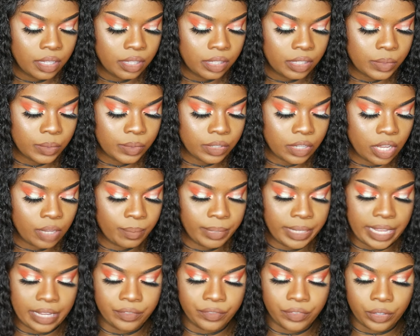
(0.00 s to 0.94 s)
This one's called
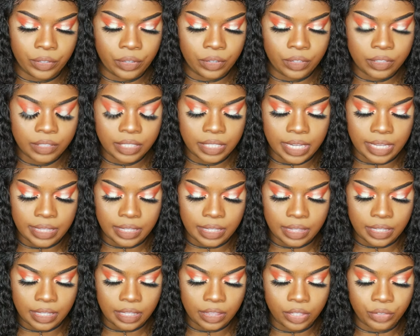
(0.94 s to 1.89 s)
Blindfold, and
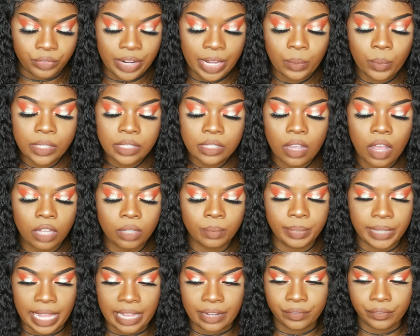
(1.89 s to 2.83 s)
then the, the red one's called
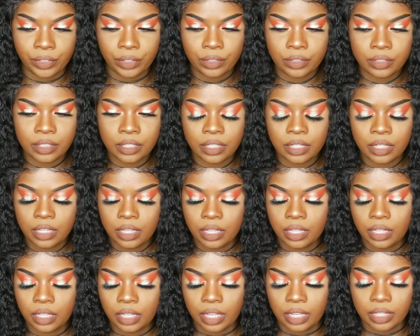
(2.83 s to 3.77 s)
Blindfold,
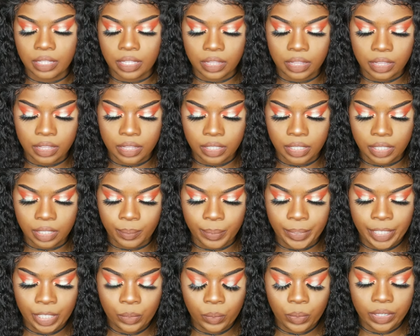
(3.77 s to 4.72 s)
and then the
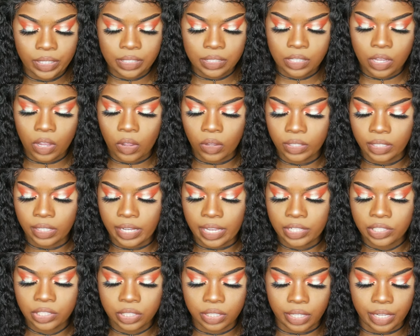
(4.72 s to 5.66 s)
pink one is called
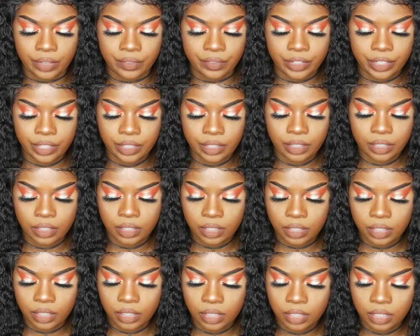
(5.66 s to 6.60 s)
Lush Lover.
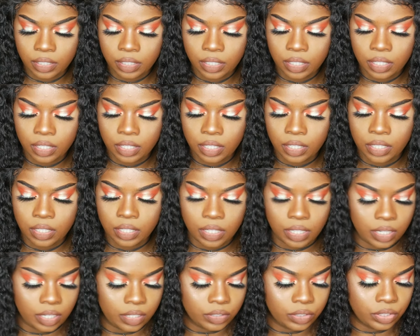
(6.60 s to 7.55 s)

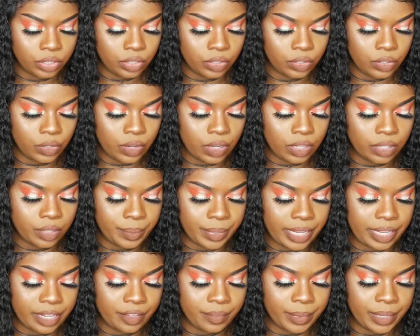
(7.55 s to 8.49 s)
and I'll show you on the
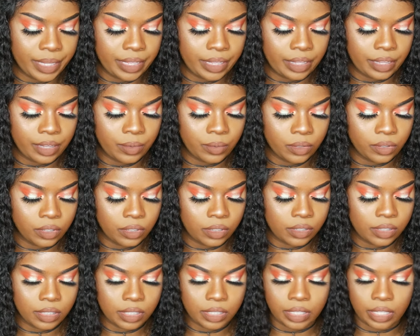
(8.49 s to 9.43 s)
back of my hand what
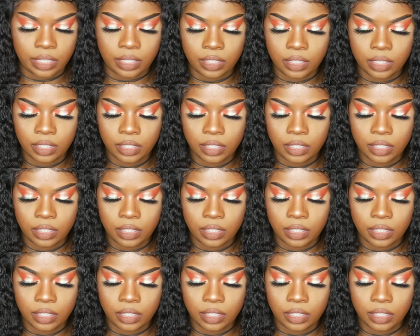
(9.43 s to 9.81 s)
those look like.